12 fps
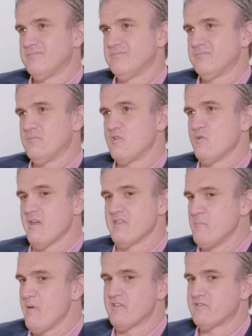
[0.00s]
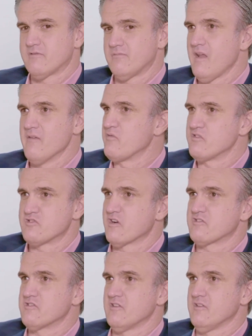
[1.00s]
But you had the best
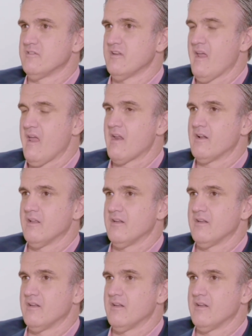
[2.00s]
infrastructure to handle it.